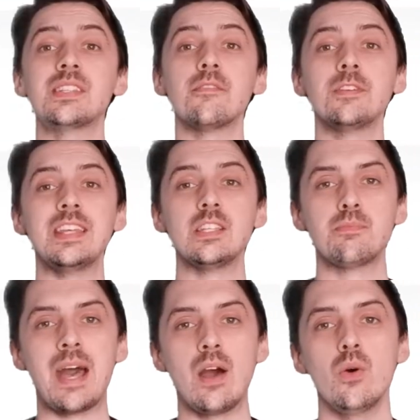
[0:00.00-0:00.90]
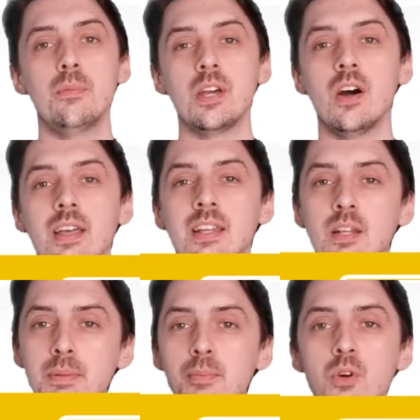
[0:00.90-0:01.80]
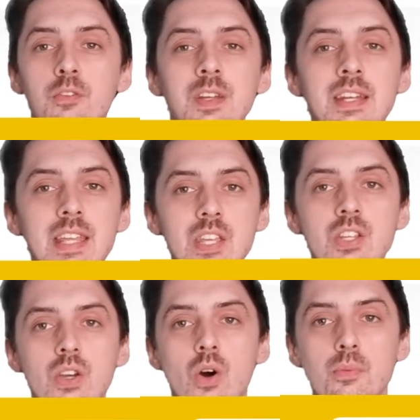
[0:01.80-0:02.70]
7 is PowerBI, a little bit more of a niche